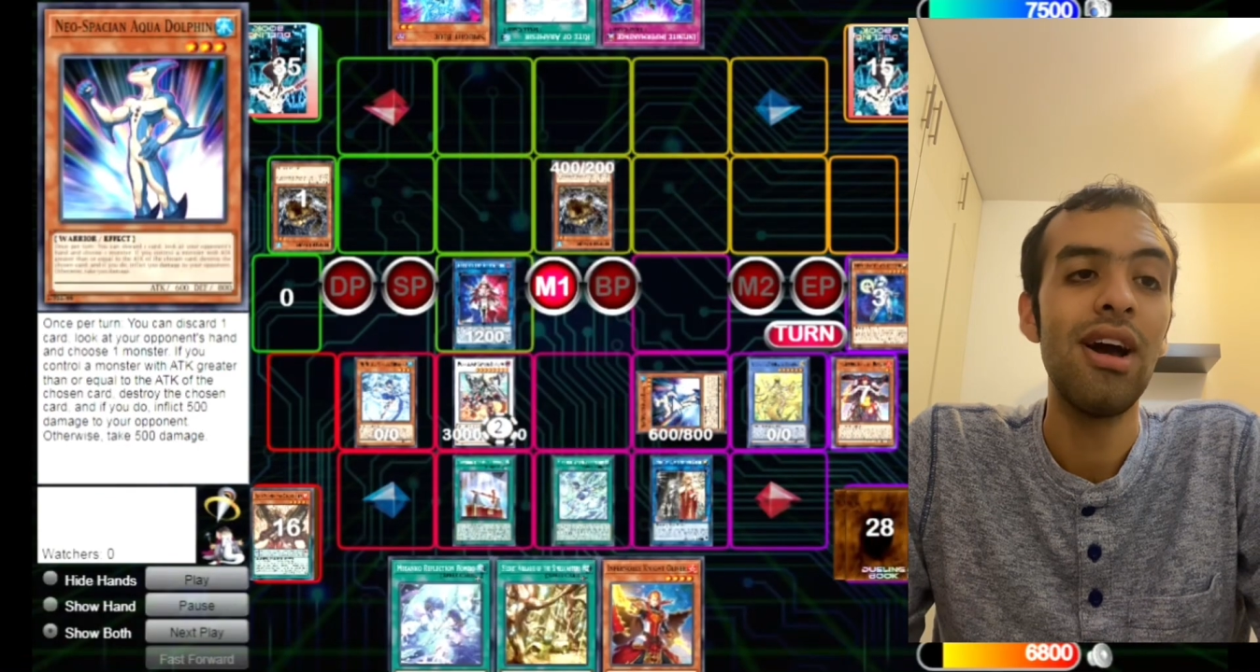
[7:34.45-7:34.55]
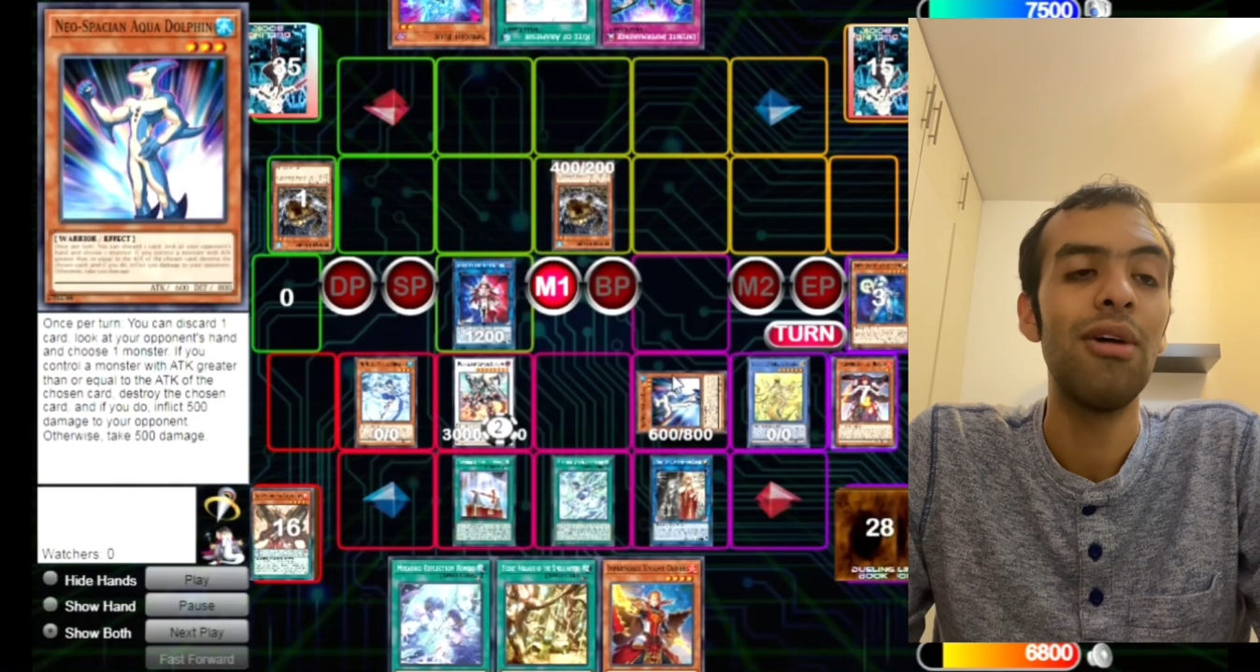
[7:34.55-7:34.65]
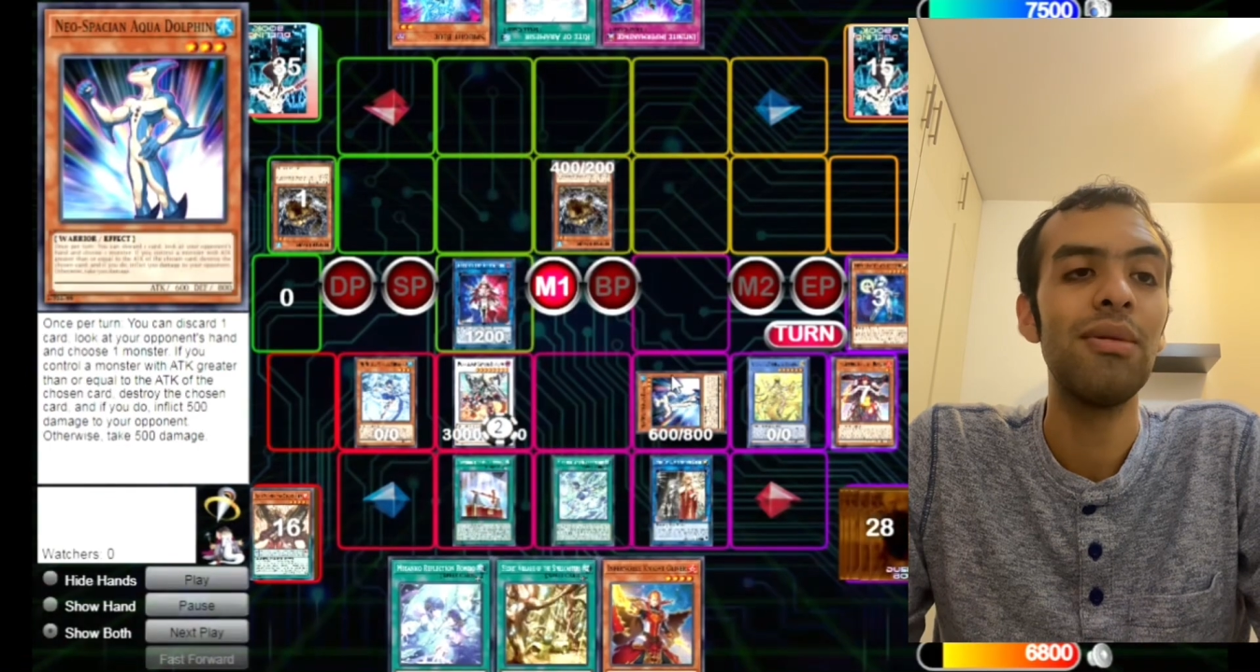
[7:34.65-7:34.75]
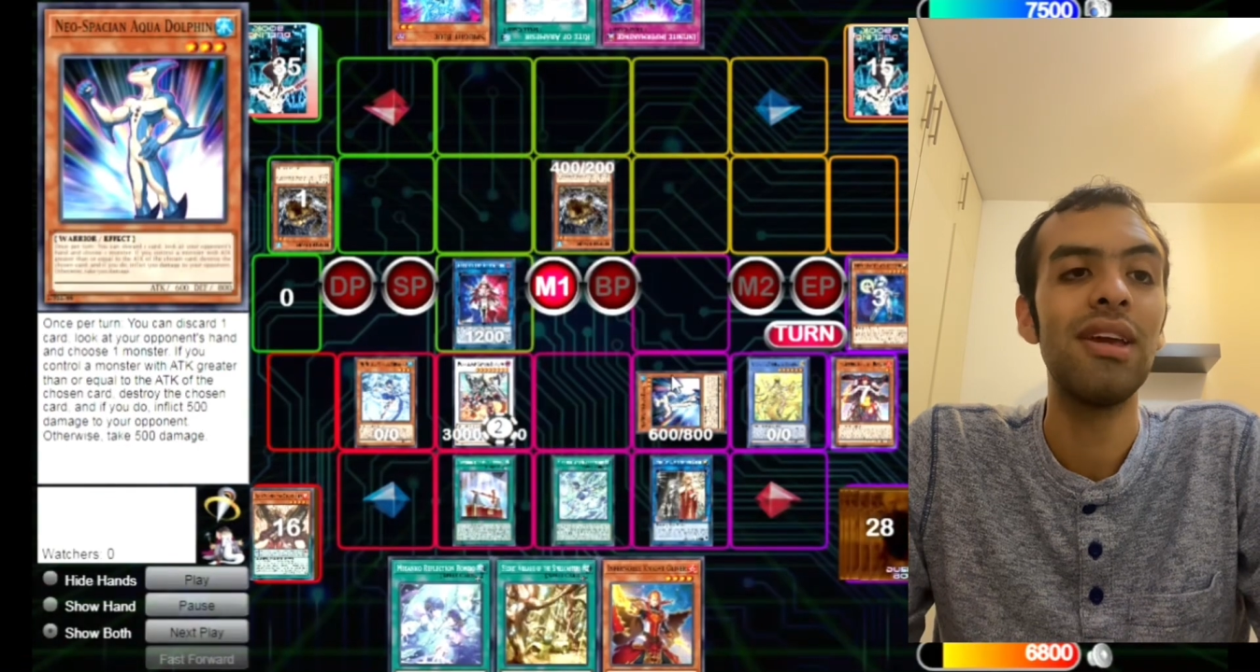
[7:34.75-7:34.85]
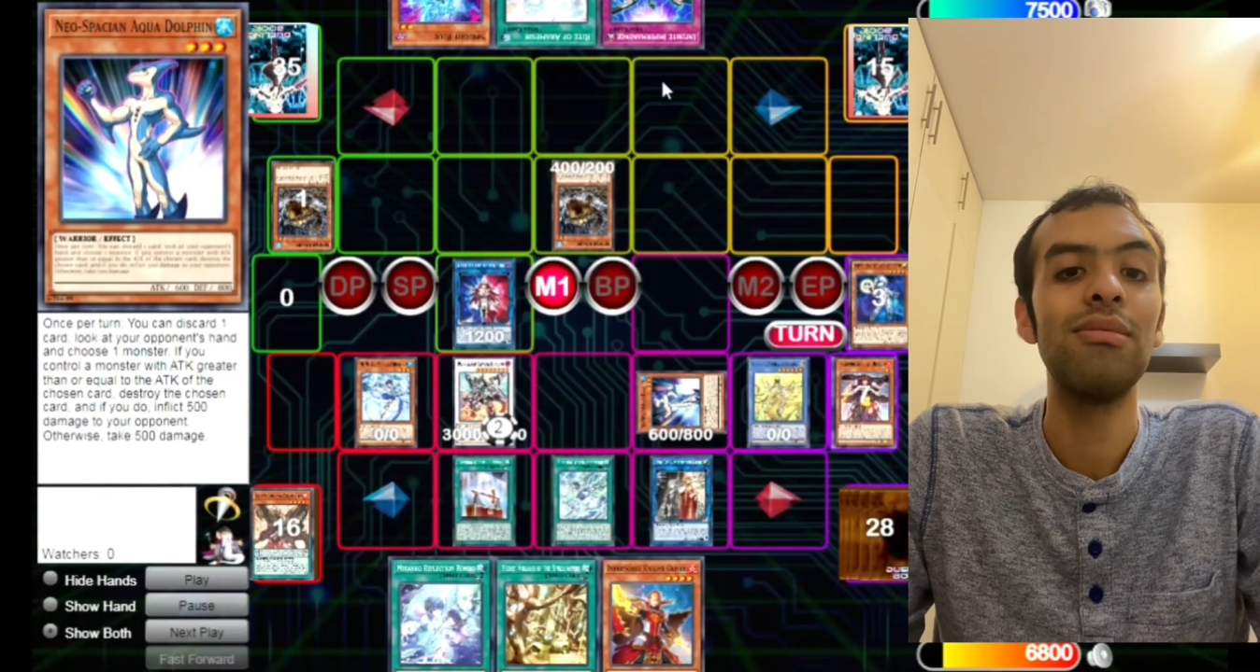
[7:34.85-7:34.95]

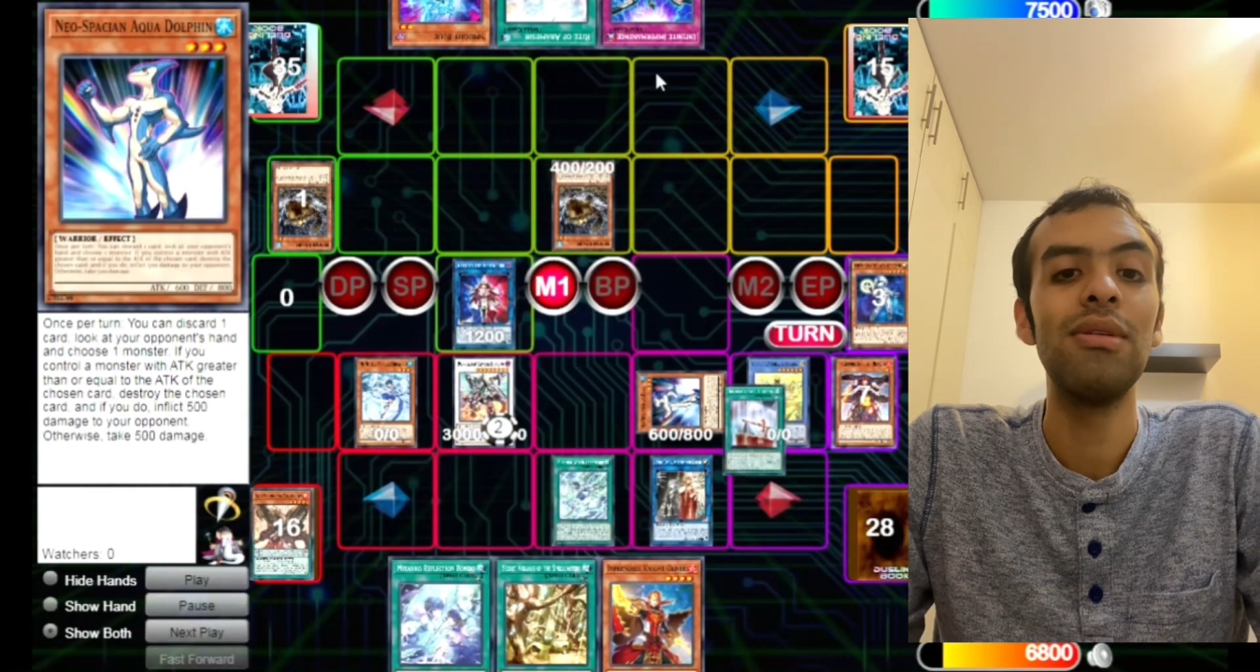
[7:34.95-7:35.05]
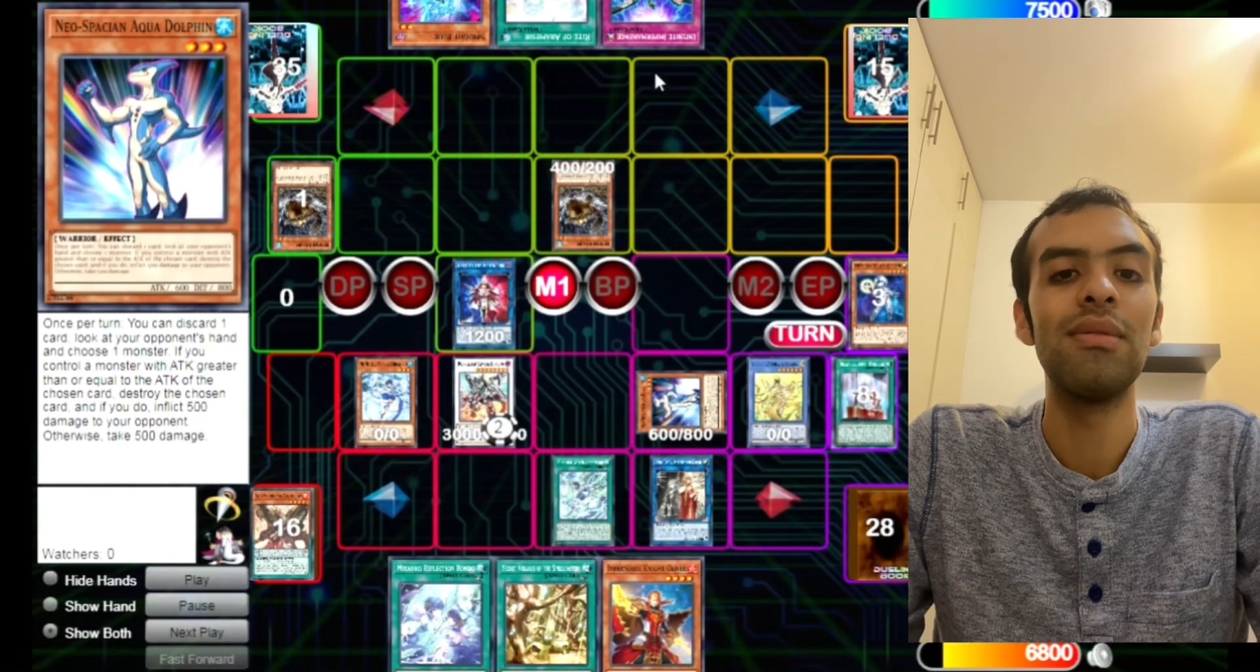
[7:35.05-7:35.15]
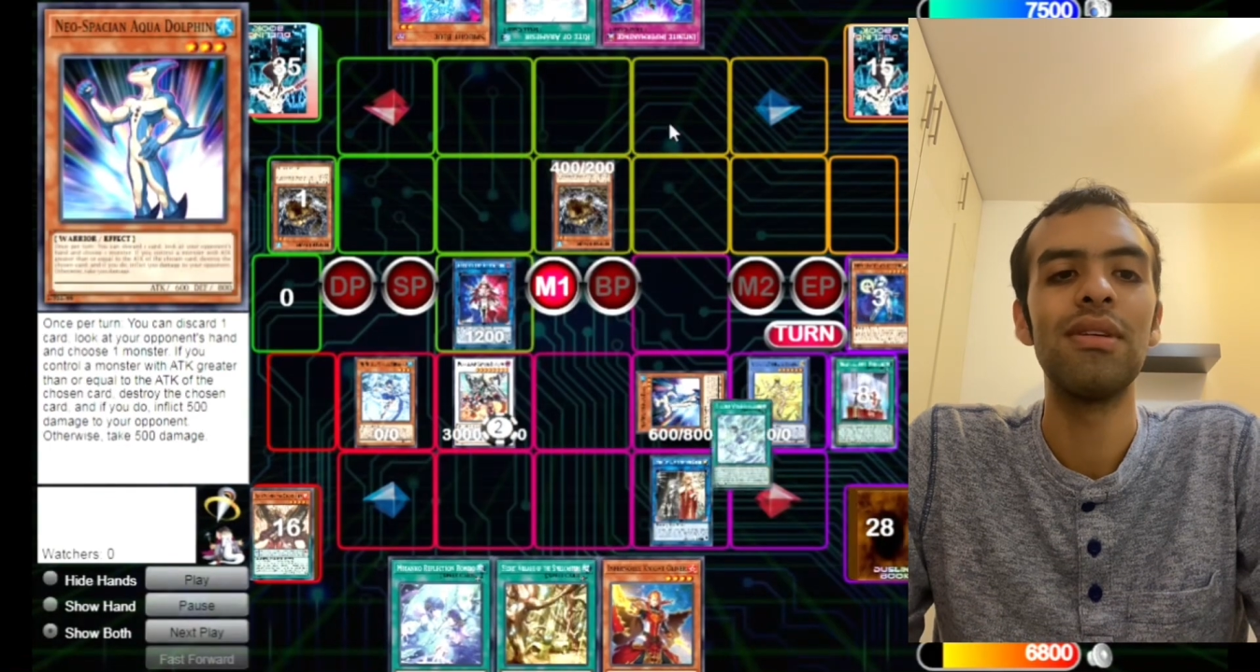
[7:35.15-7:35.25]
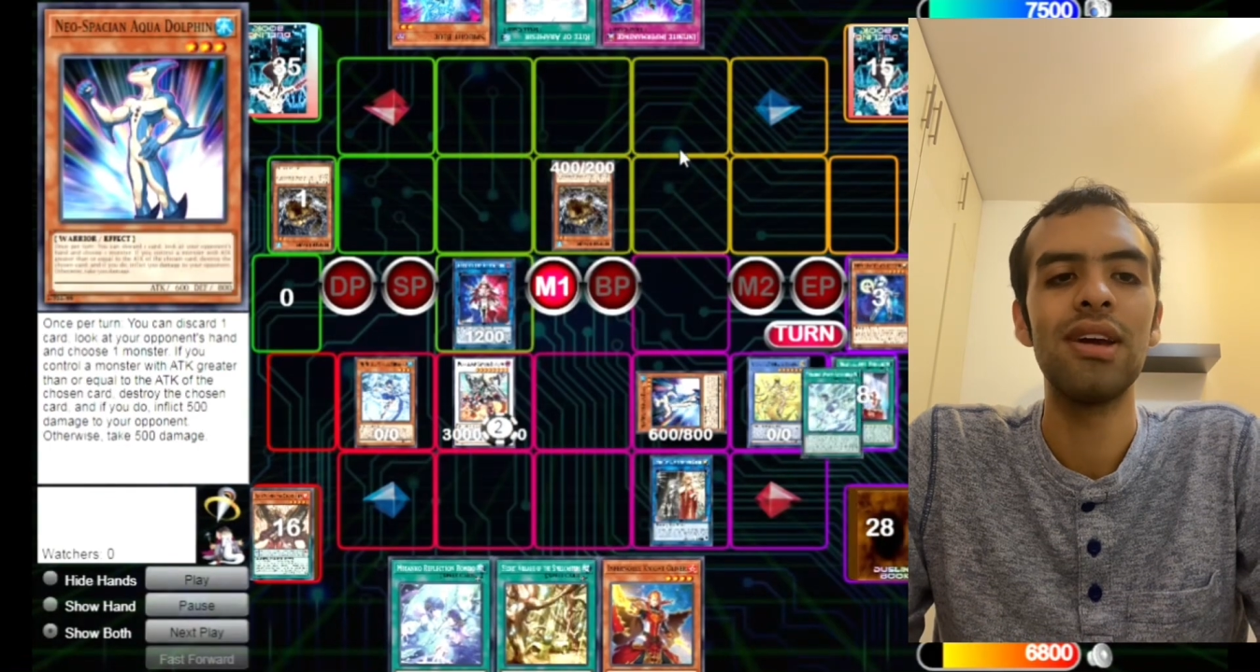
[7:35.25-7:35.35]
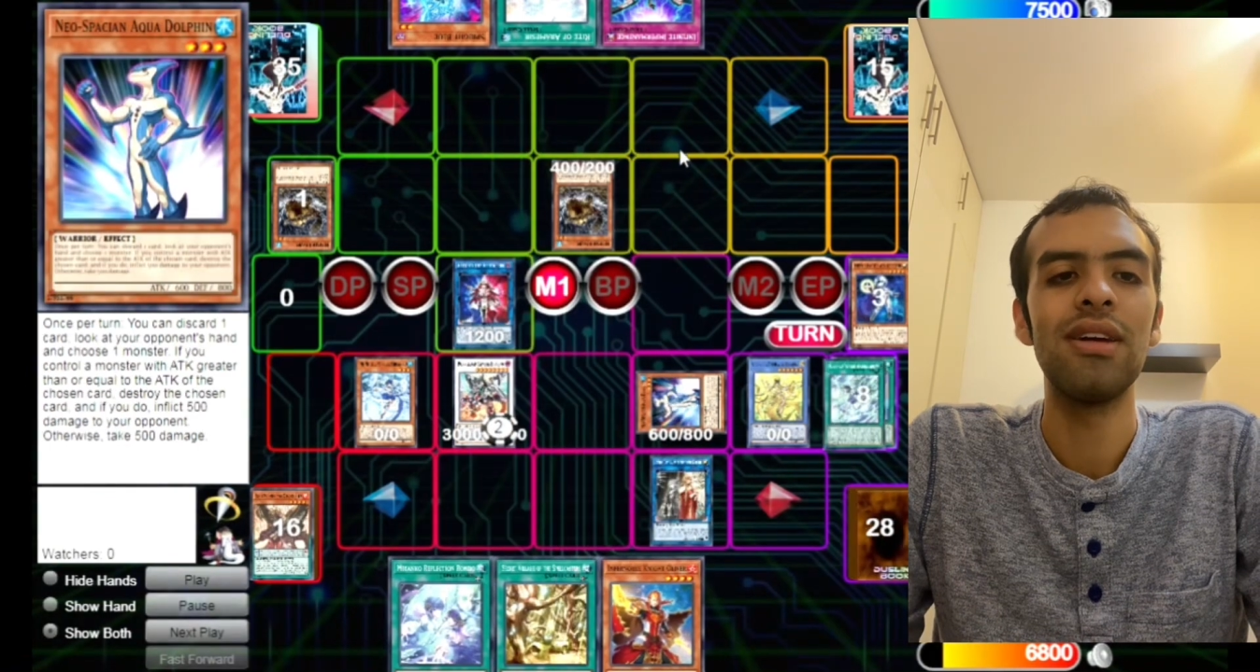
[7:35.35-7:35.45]
Ah, we hit
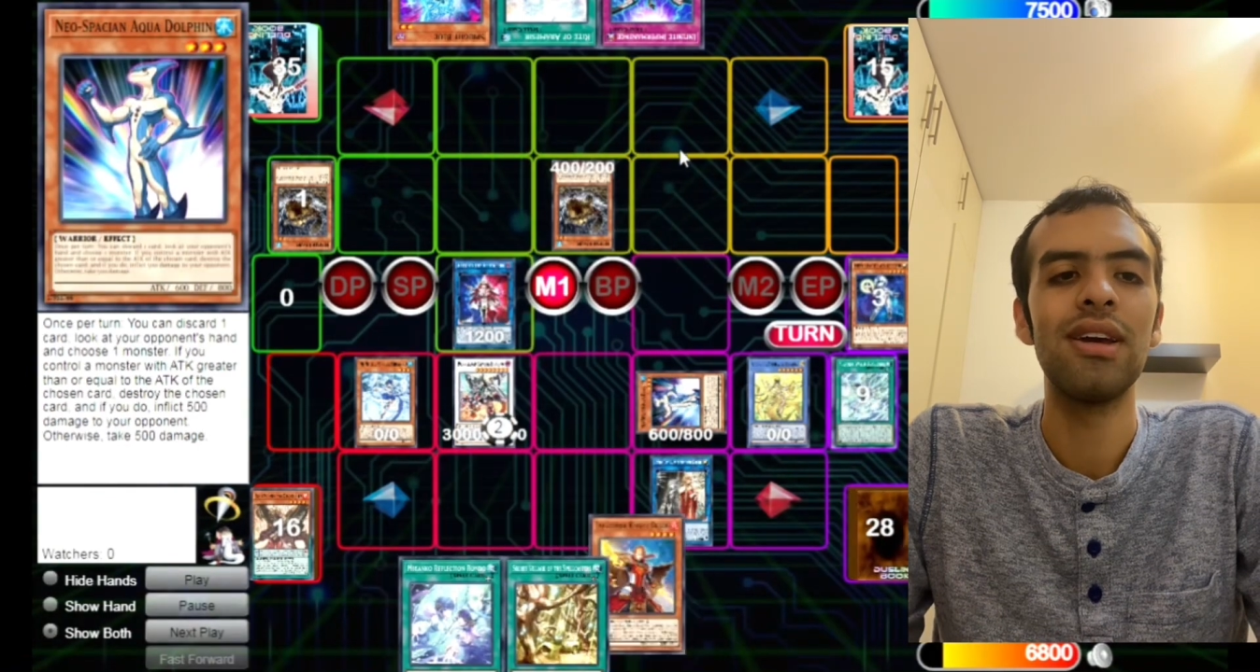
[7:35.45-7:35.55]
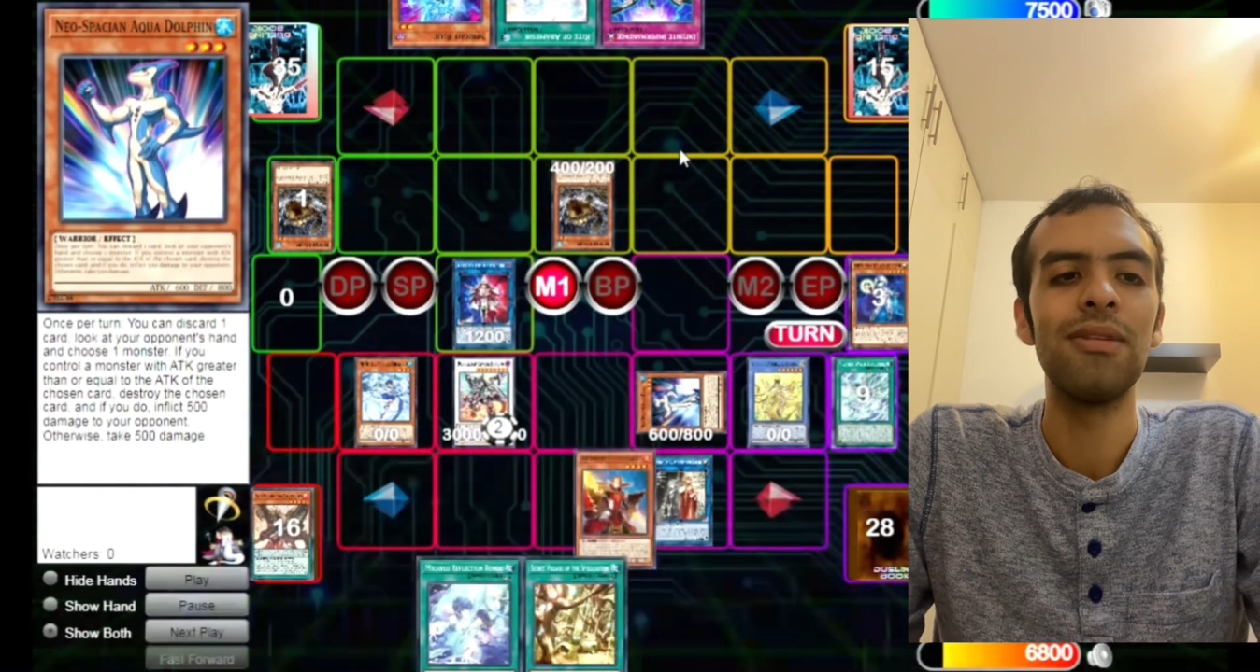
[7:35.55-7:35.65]
Beaver, okay.